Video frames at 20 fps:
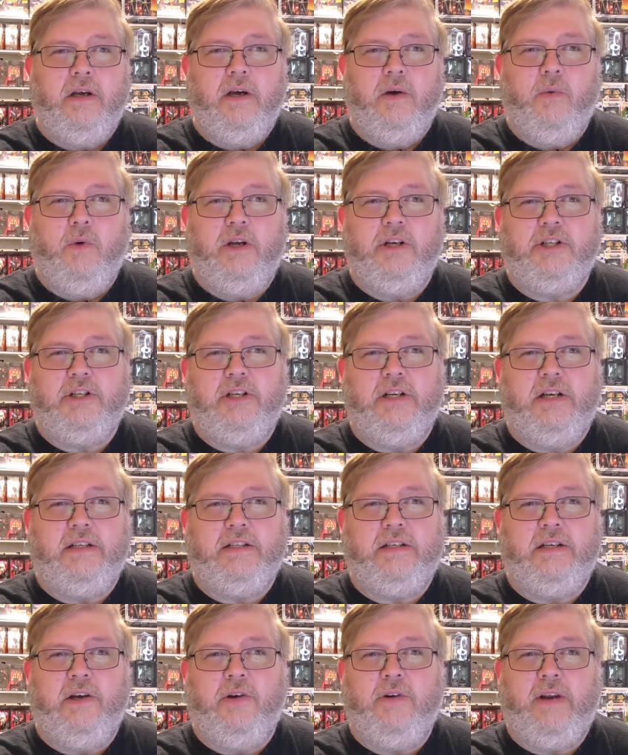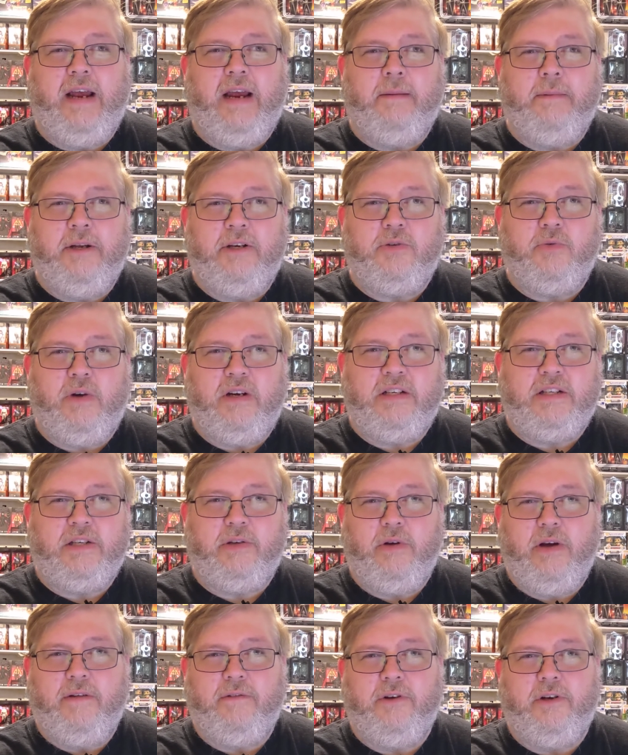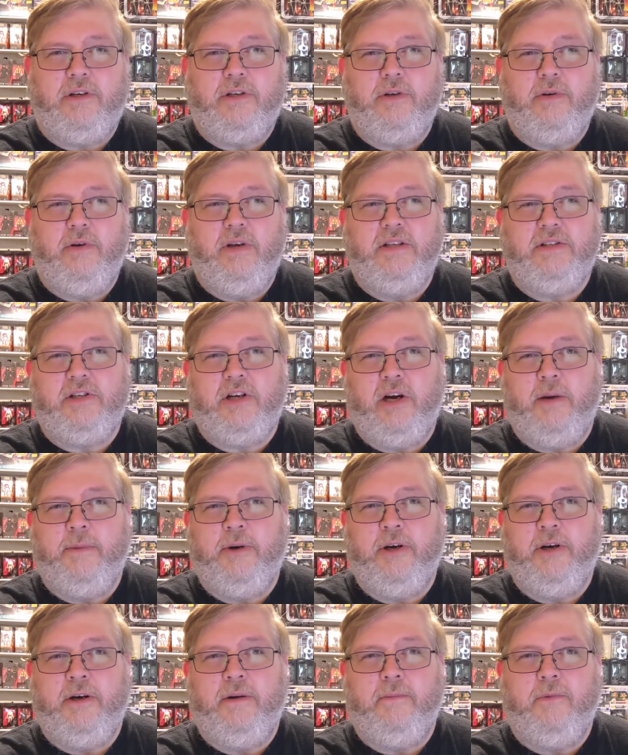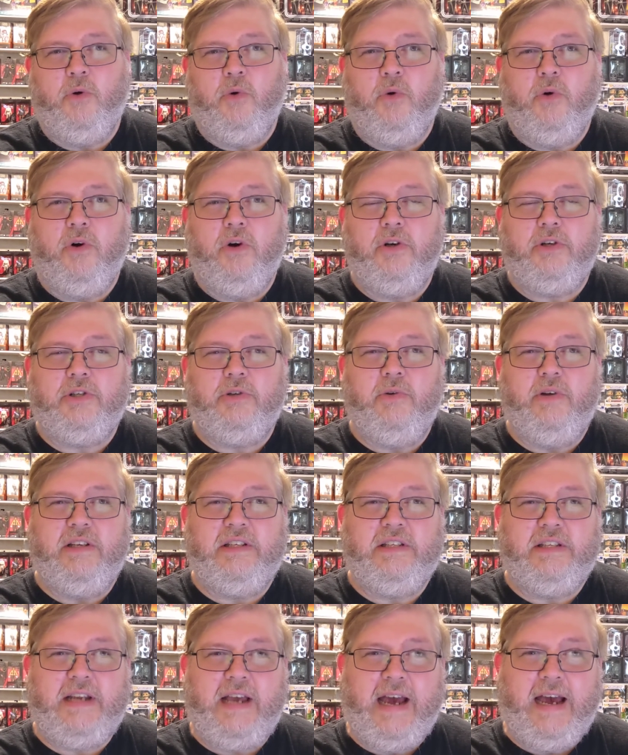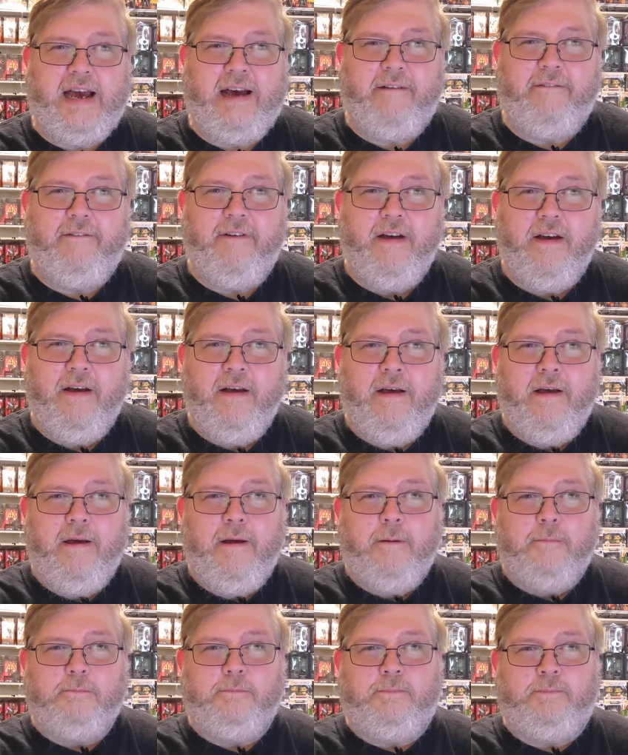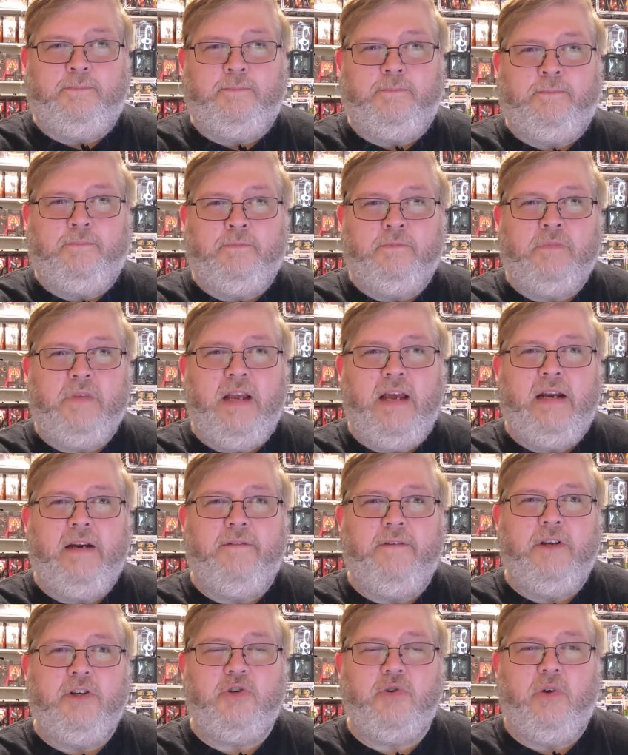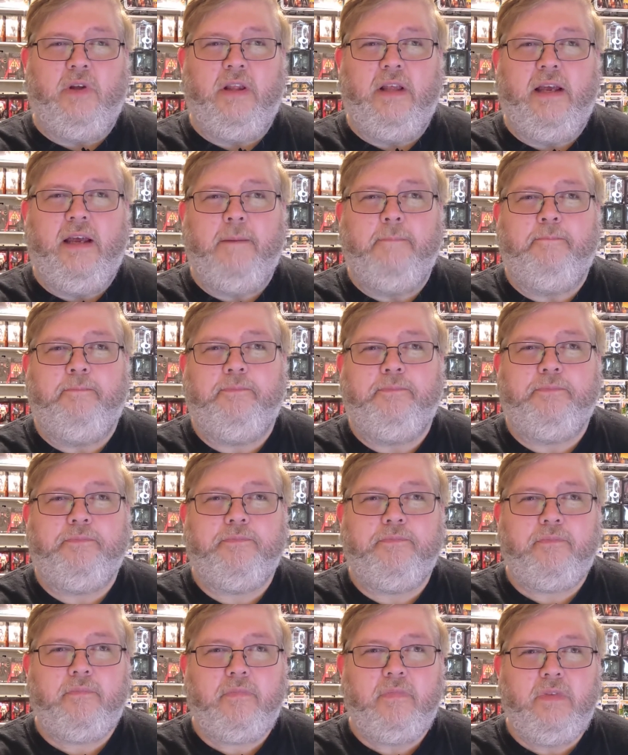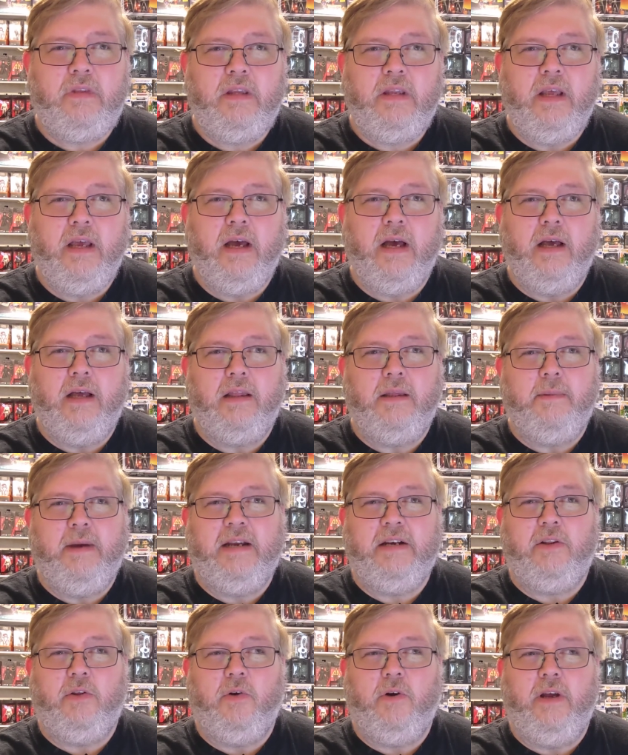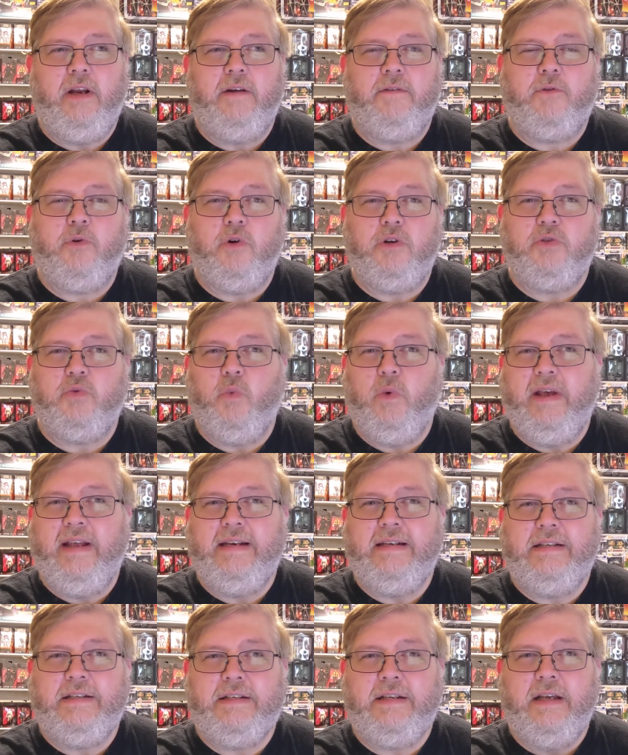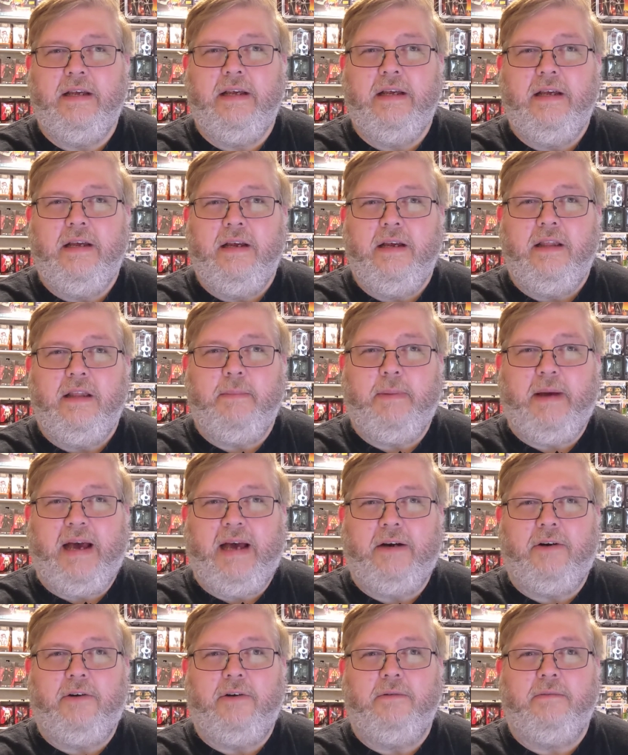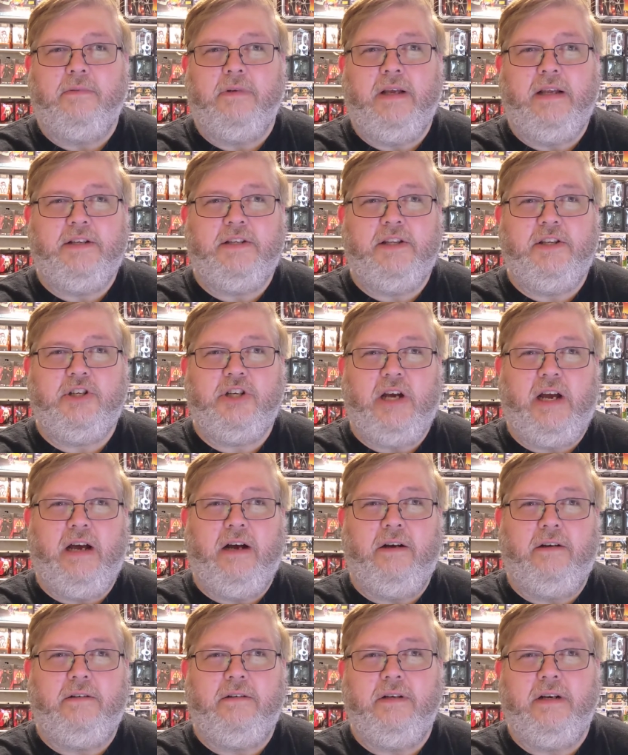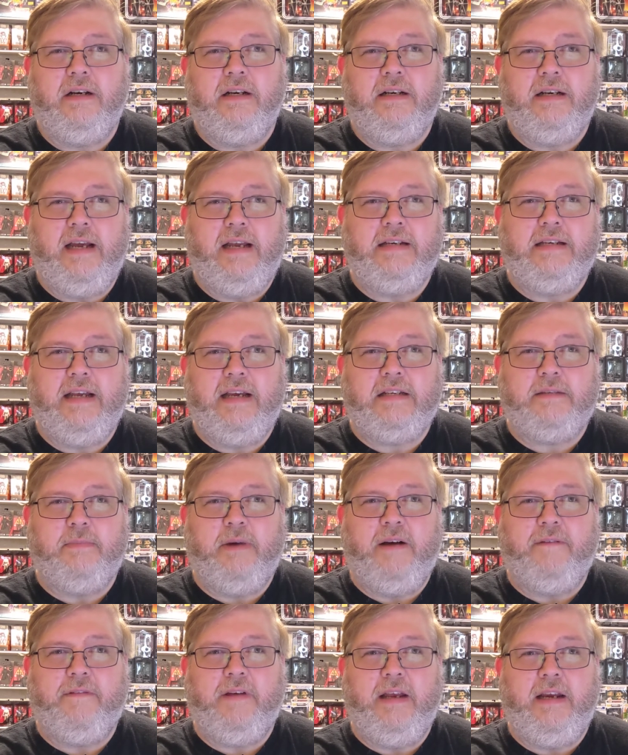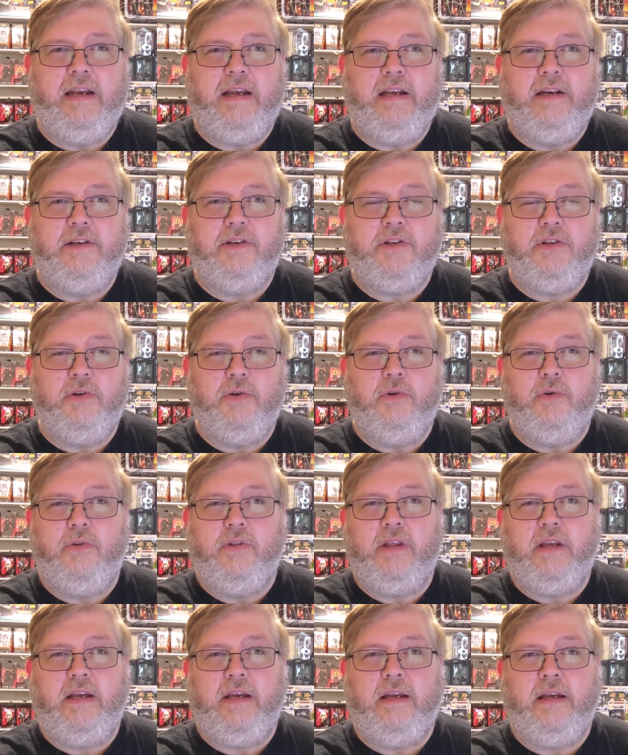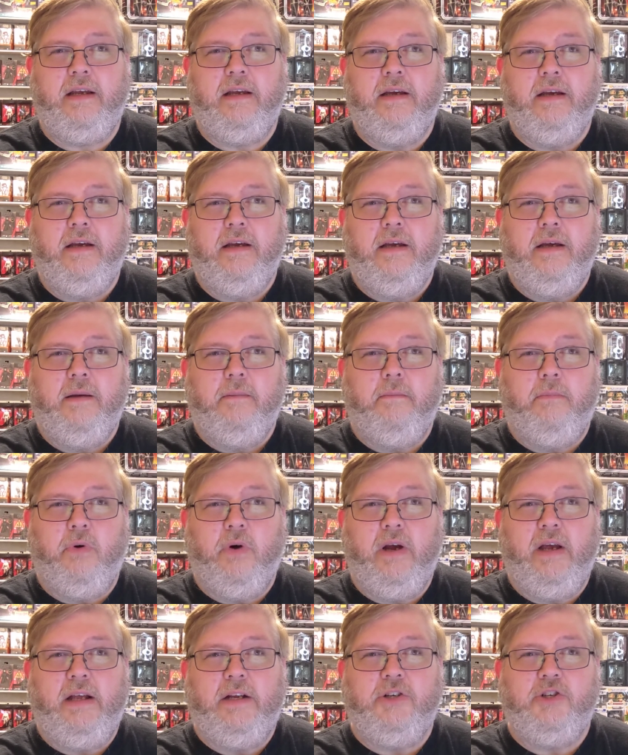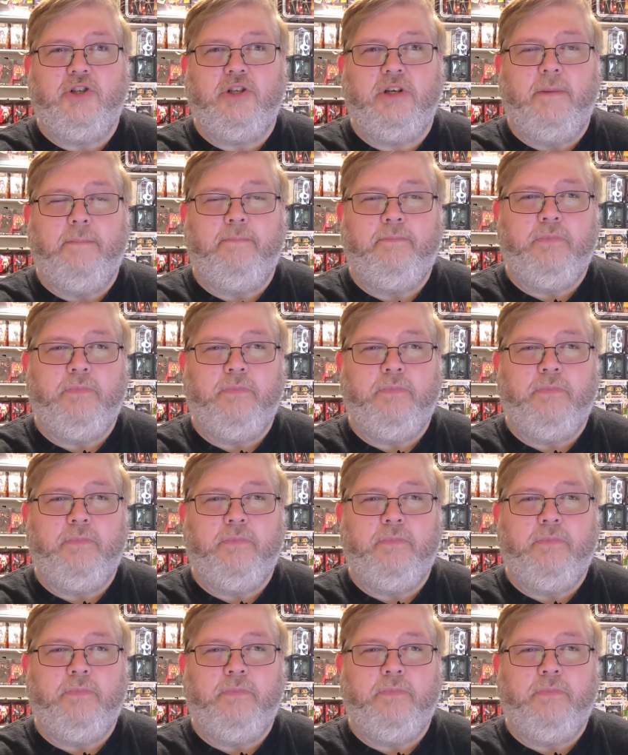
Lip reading: which does no damage whatsoever to his armor or to his staff. And eventually, the Mandalorian, of course, wins the battle, gets the child, and takes Moff Gideon to the bridge.